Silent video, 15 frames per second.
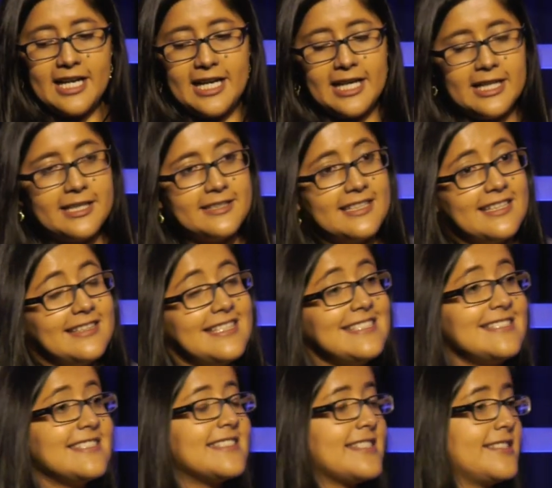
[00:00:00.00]
And
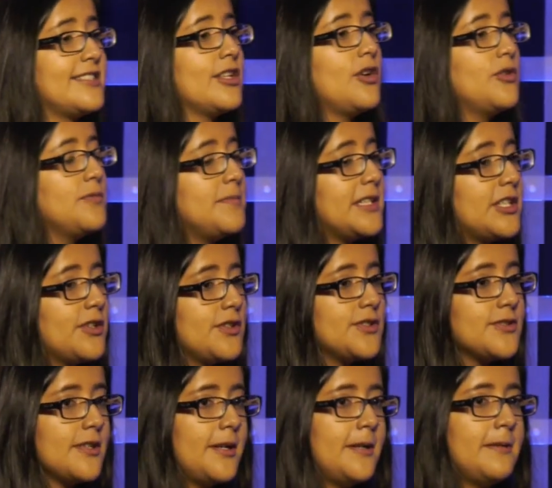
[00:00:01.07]
this is slow
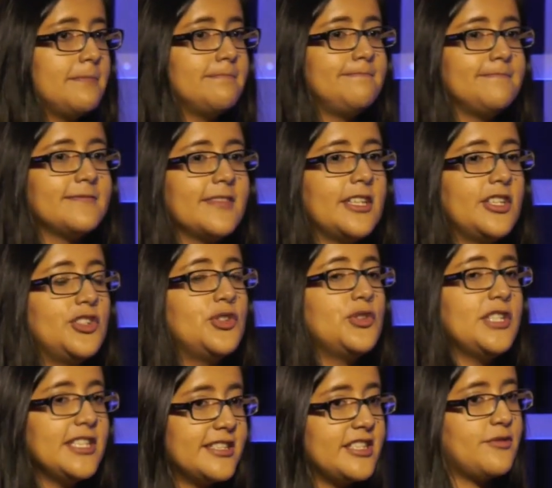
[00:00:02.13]
because you
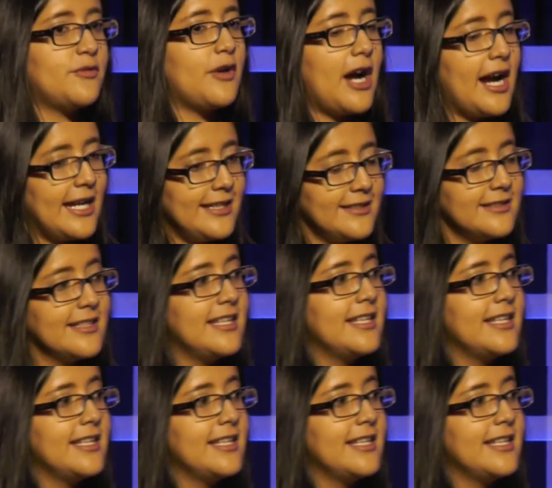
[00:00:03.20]
need to write